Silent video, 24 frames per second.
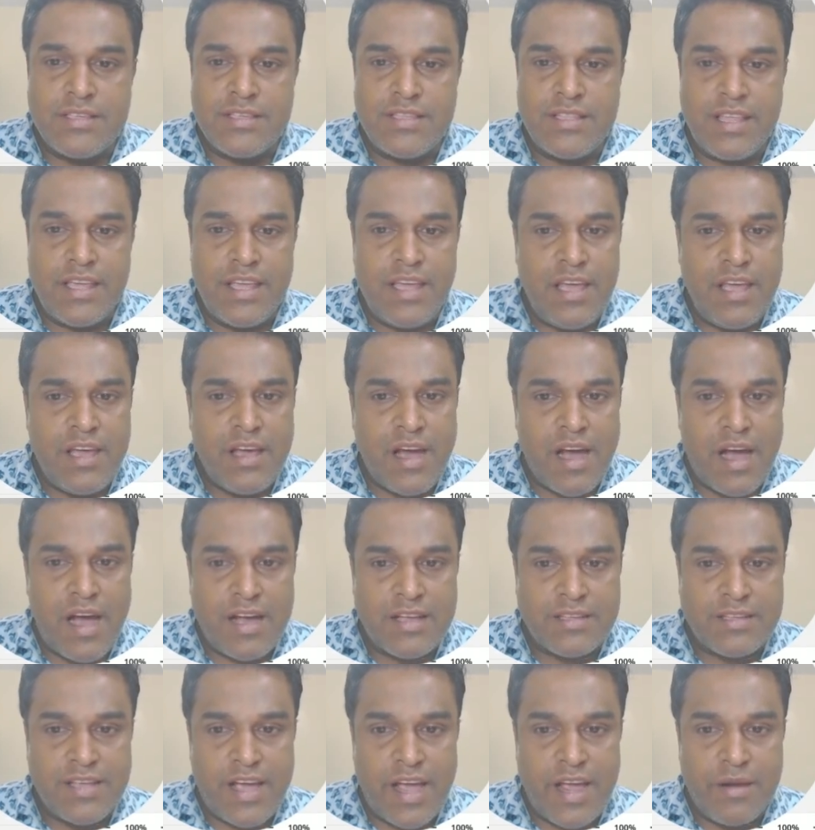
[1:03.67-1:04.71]
the
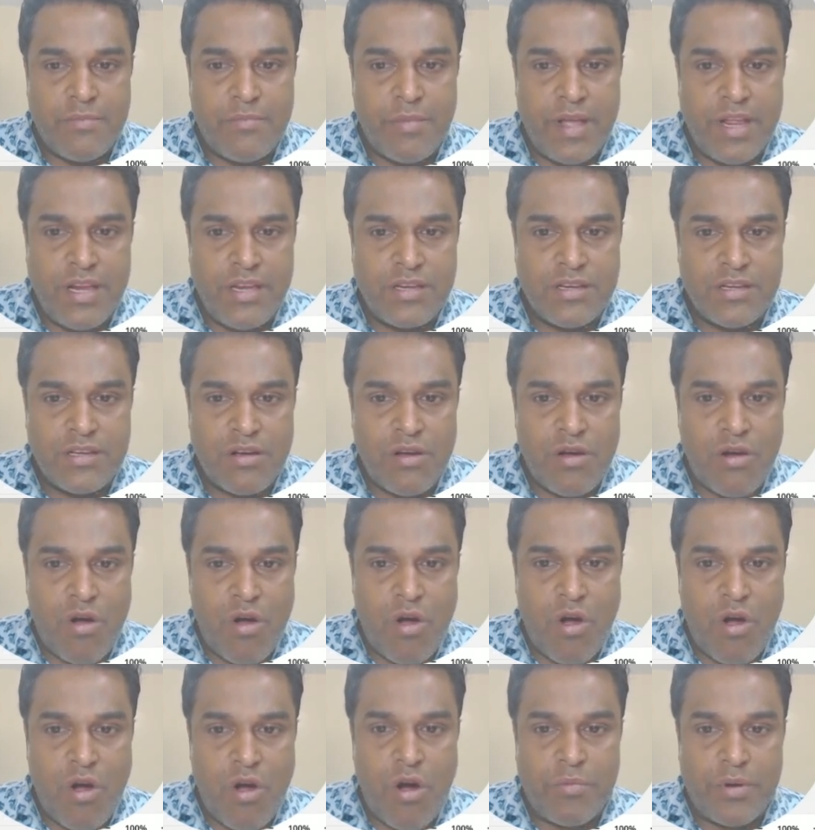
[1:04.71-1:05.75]
assignment
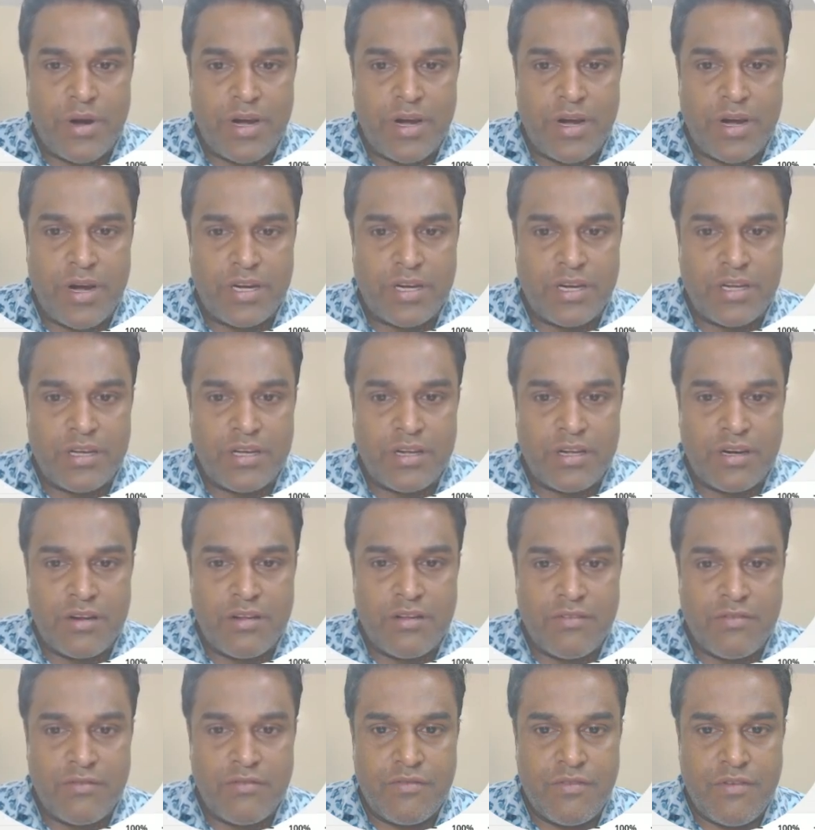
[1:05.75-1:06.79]
operator,
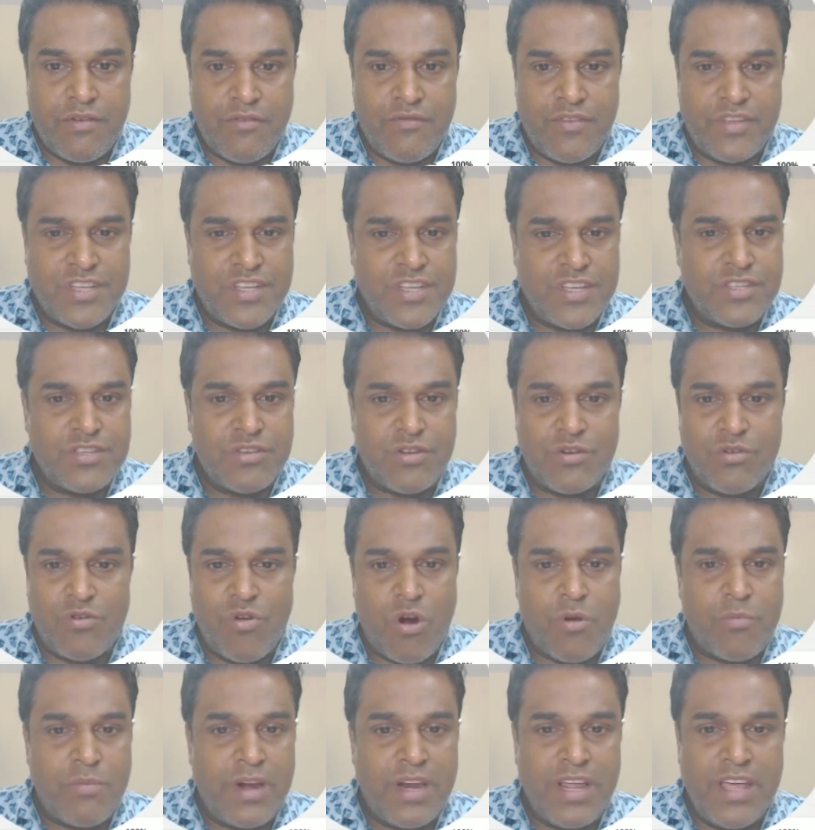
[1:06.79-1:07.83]
which is
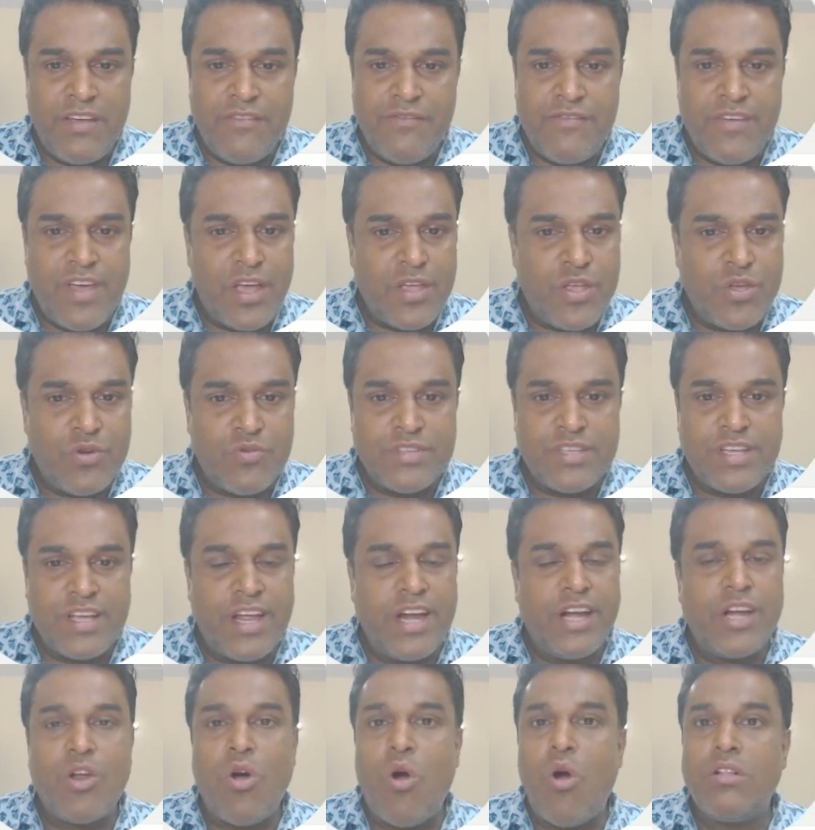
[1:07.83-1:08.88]
normally we are using
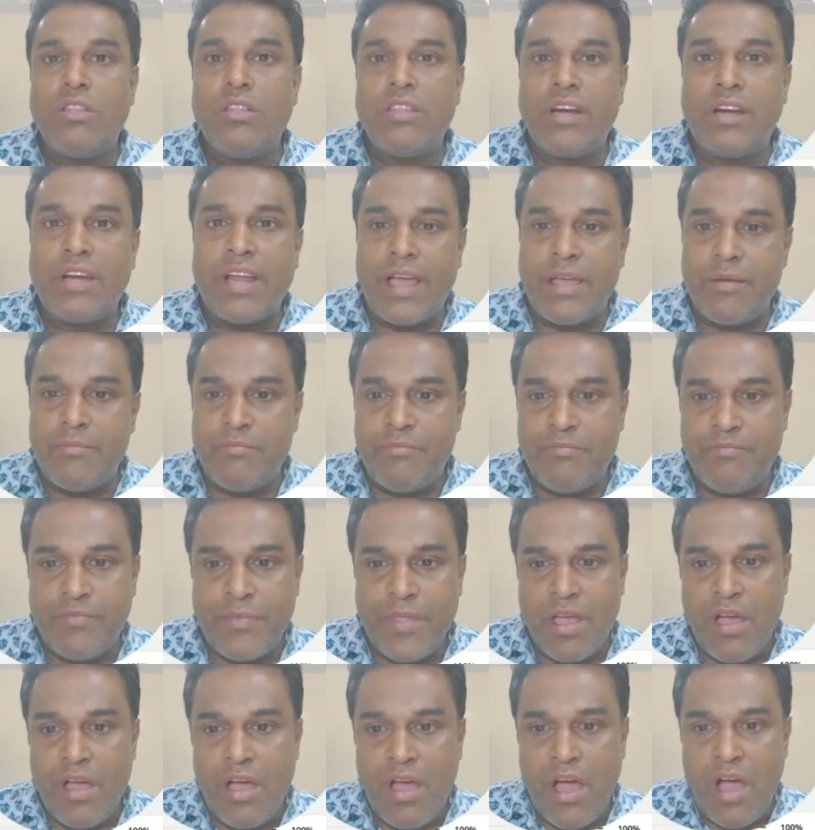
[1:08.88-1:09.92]
it all the time.
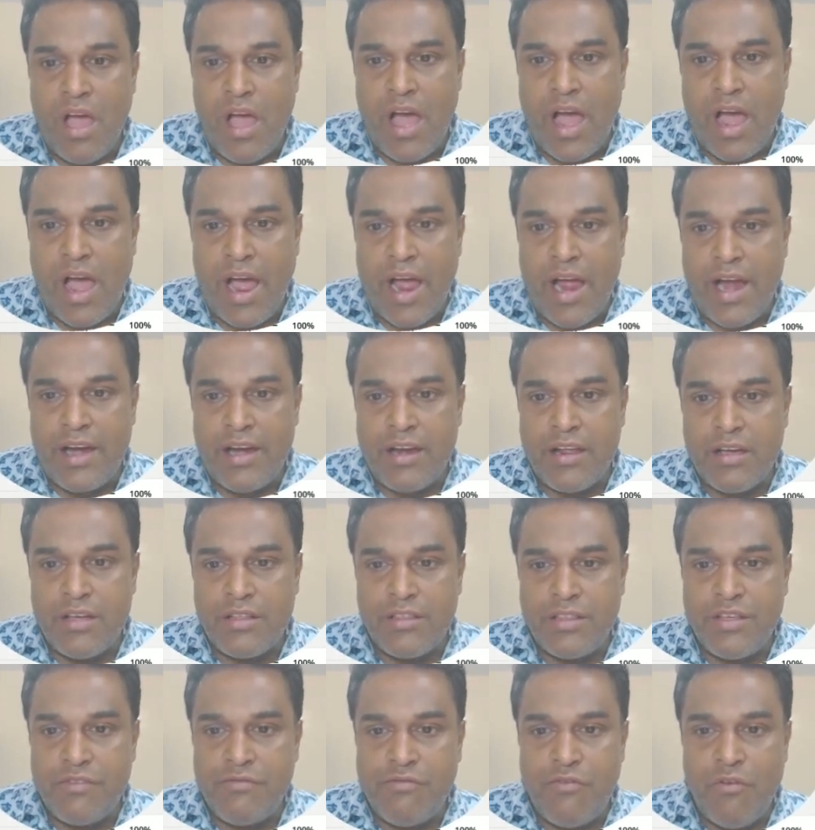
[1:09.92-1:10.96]

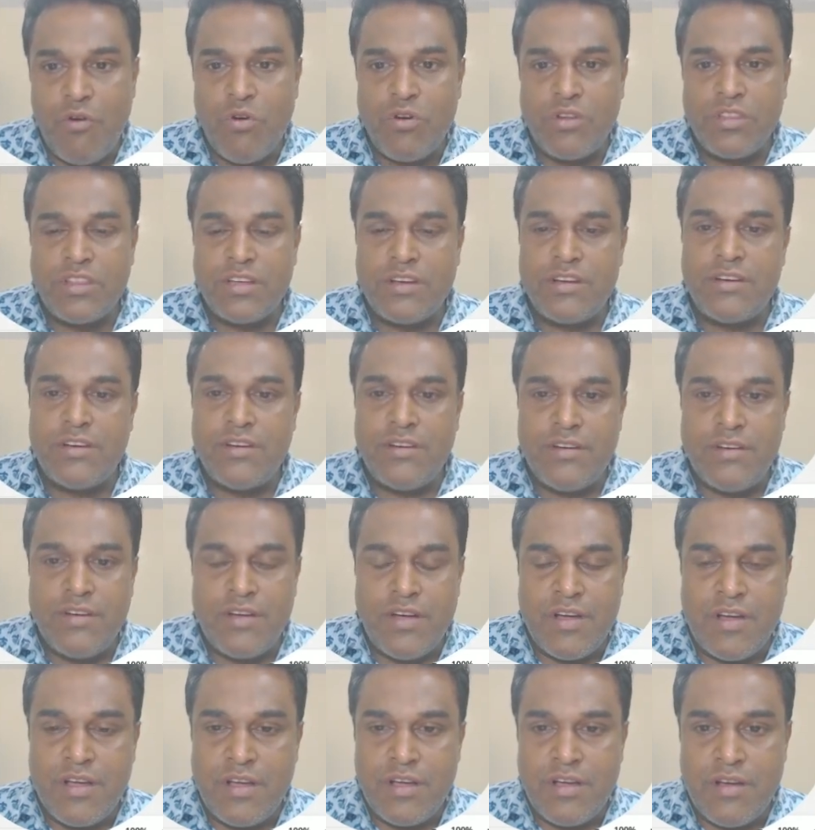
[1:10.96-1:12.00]
And the fourth
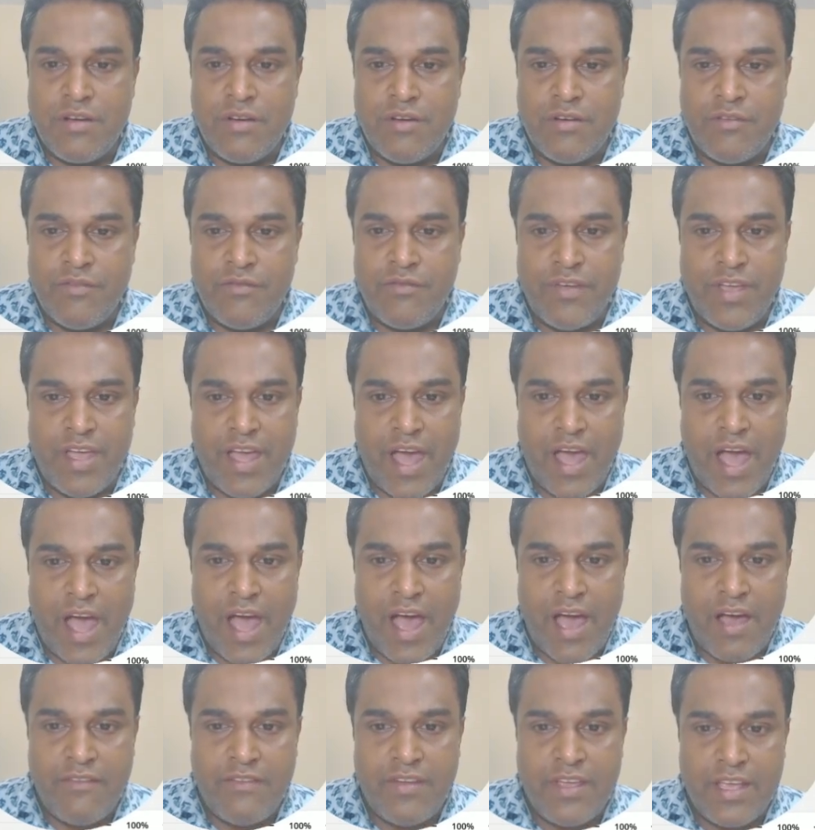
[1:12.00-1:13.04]
we
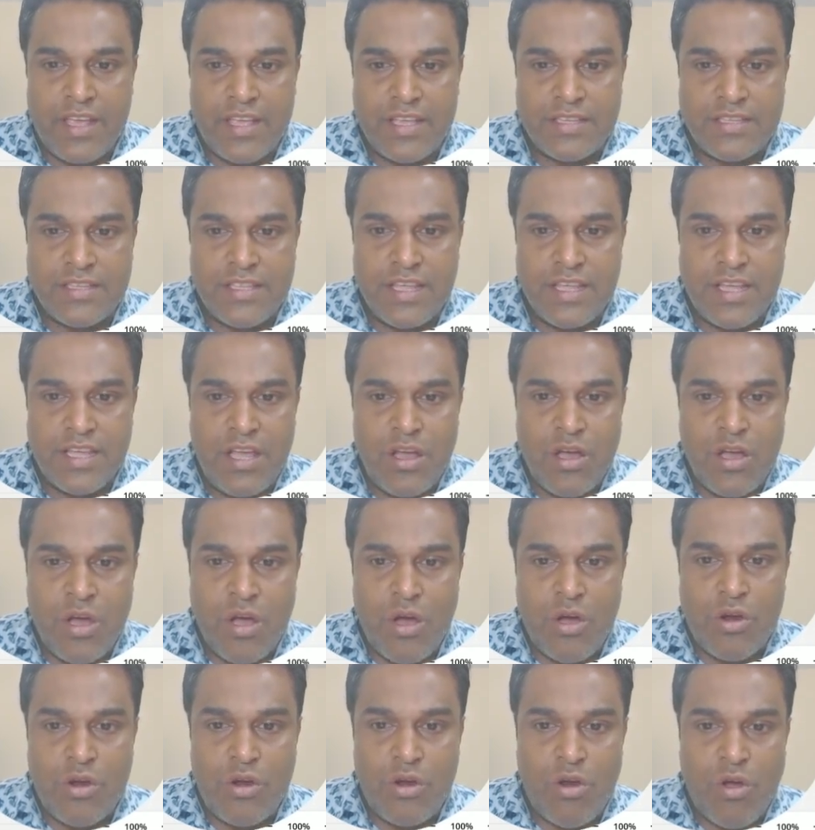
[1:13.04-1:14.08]
have is the
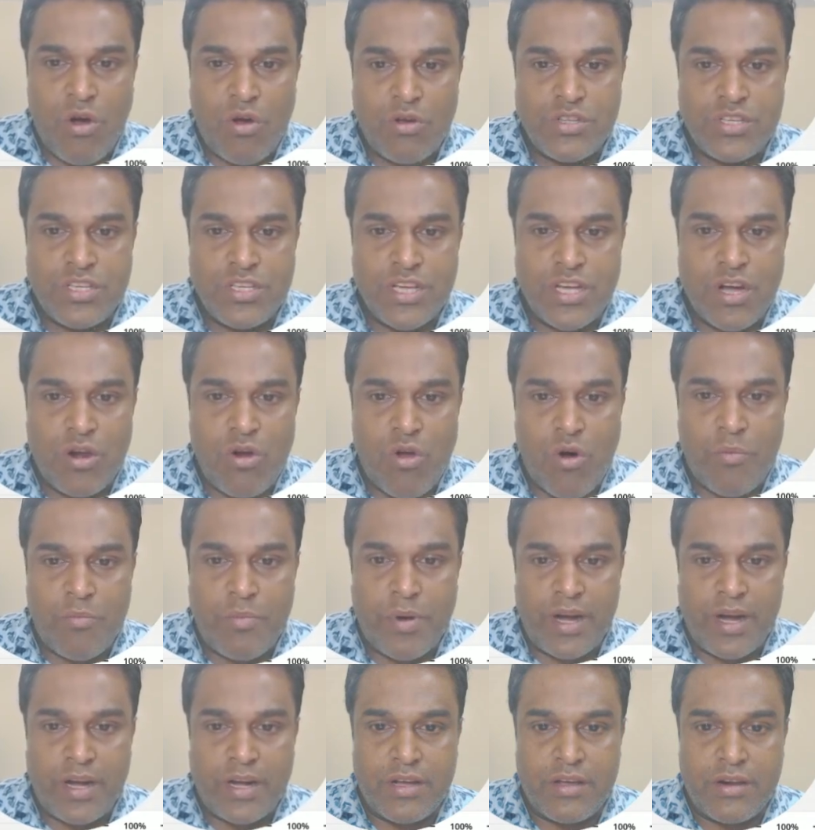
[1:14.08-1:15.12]
logical
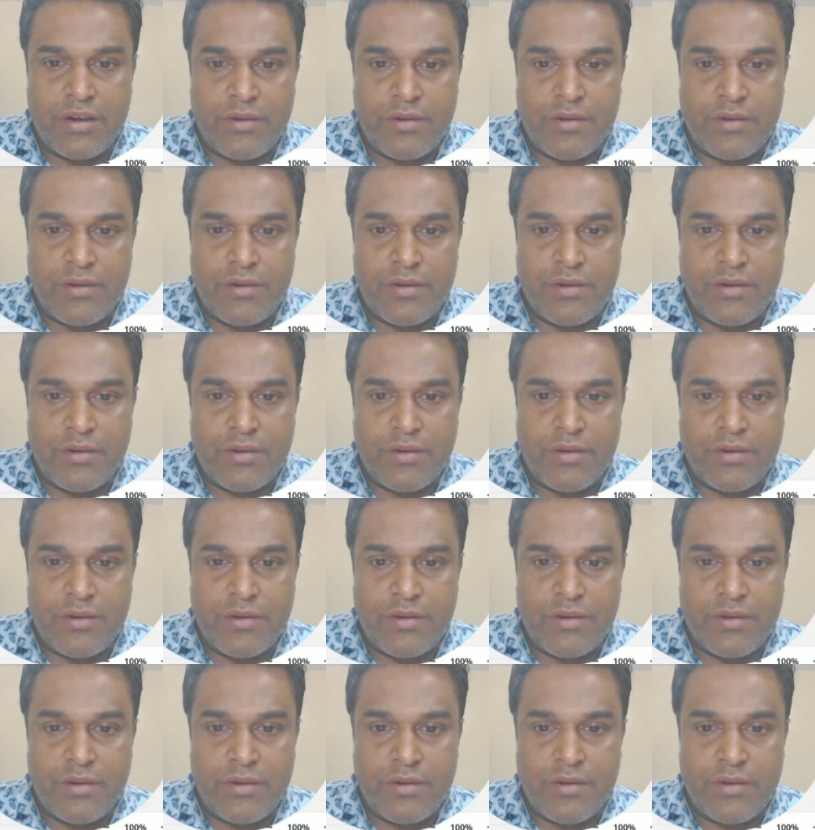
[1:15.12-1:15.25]
operator,